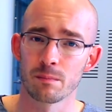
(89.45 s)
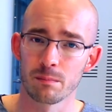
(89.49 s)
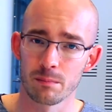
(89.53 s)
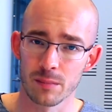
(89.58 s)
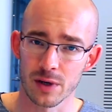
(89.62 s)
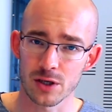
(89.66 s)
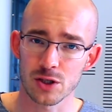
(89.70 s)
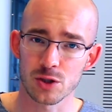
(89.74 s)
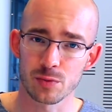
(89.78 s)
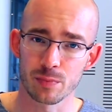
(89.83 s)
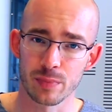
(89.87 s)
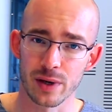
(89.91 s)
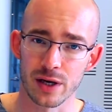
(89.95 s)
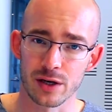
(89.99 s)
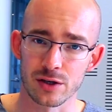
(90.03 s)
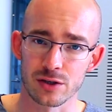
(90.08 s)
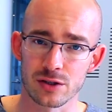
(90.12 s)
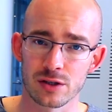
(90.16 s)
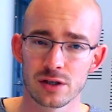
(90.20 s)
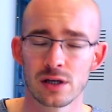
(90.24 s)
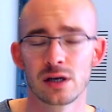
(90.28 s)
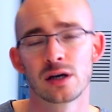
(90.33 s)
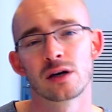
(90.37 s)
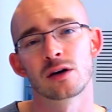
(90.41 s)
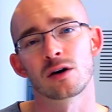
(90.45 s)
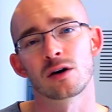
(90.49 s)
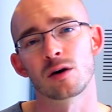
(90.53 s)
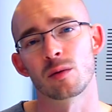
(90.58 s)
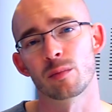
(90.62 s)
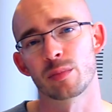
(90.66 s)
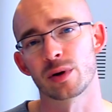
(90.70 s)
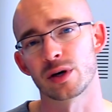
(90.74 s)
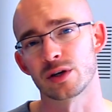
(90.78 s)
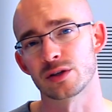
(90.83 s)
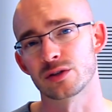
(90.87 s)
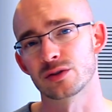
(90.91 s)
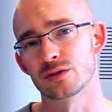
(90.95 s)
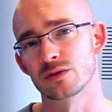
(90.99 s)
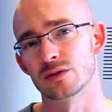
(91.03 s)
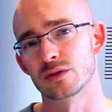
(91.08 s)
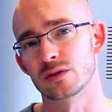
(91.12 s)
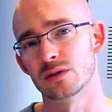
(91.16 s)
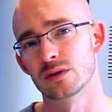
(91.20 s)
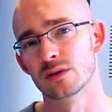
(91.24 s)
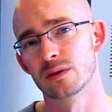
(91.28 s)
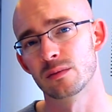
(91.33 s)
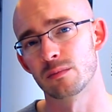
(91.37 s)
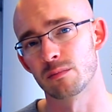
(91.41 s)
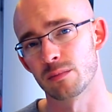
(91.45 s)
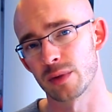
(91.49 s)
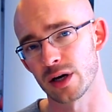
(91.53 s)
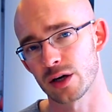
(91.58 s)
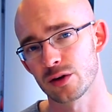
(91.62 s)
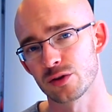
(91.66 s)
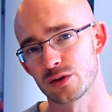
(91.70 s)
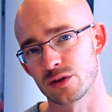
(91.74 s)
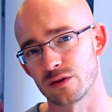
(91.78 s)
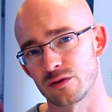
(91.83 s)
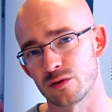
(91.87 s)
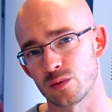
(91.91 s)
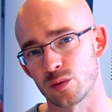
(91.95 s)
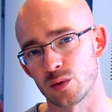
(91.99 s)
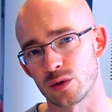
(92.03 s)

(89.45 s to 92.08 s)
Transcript: much better compared to the Microsoft